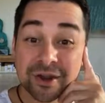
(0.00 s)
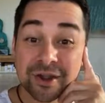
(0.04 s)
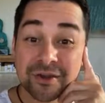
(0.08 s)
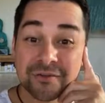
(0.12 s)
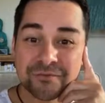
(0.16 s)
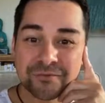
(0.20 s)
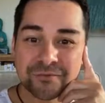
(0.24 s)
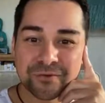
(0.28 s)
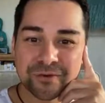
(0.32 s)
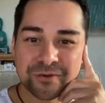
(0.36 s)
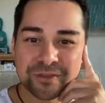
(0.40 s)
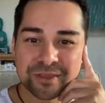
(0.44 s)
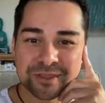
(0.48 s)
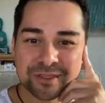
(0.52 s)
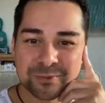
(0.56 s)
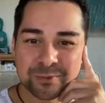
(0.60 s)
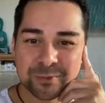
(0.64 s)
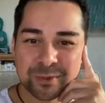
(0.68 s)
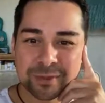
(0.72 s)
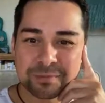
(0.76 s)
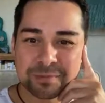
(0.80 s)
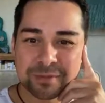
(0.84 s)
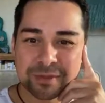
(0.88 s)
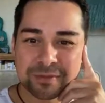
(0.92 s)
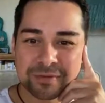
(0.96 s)

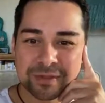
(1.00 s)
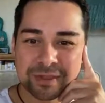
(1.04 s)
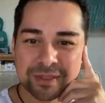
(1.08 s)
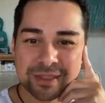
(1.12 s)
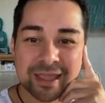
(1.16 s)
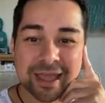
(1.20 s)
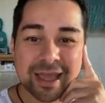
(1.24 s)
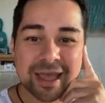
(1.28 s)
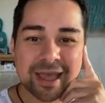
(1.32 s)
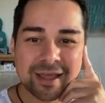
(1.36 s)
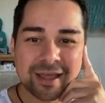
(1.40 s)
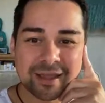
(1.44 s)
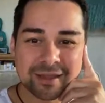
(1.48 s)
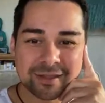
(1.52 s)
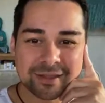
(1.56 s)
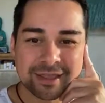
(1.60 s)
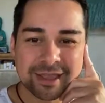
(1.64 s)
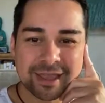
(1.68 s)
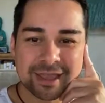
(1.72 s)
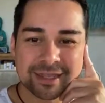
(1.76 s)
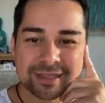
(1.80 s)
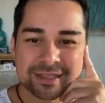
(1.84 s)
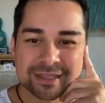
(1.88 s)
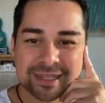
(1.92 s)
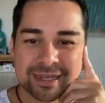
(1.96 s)

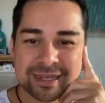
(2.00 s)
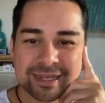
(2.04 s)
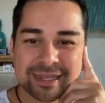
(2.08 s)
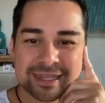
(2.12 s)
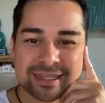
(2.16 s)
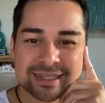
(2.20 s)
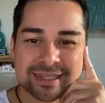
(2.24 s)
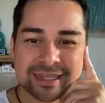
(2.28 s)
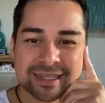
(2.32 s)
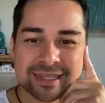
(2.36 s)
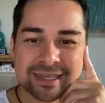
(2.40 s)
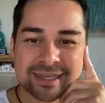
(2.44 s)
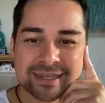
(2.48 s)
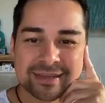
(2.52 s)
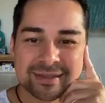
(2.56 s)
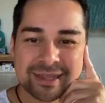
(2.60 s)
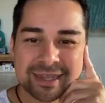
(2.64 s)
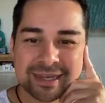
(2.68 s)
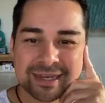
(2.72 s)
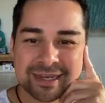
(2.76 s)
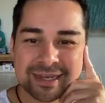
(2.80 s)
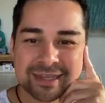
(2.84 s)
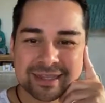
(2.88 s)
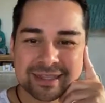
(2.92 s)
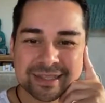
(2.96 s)
Yeah.
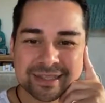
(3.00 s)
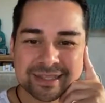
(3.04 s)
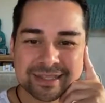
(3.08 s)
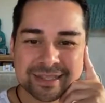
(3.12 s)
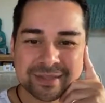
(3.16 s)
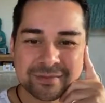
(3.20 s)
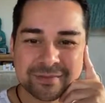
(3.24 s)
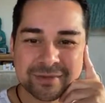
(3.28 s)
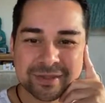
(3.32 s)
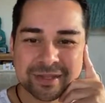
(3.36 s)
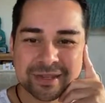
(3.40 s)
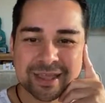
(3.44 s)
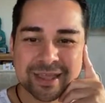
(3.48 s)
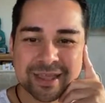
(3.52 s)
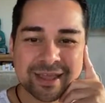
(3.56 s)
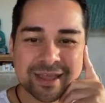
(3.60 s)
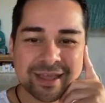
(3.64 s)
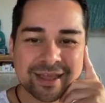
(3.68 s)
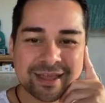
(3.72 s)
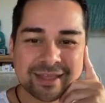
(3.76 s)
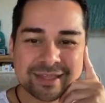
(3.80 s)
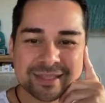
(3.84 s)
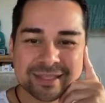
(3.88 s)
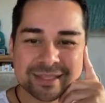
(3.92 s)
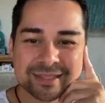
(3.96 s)
And I needed that
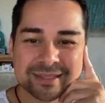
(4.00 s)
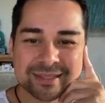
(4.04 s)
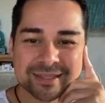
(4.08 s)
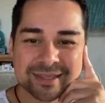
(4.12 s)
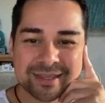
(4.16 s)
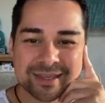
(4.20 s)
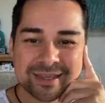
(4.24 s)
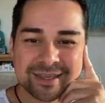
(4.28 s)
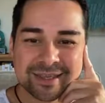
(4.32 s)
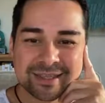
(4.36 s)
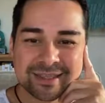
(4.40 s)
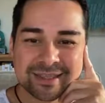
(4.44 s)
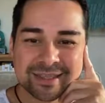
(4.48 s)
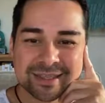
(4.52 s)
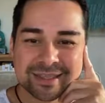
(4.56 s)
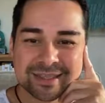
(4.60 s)
statement. Yeah, it's.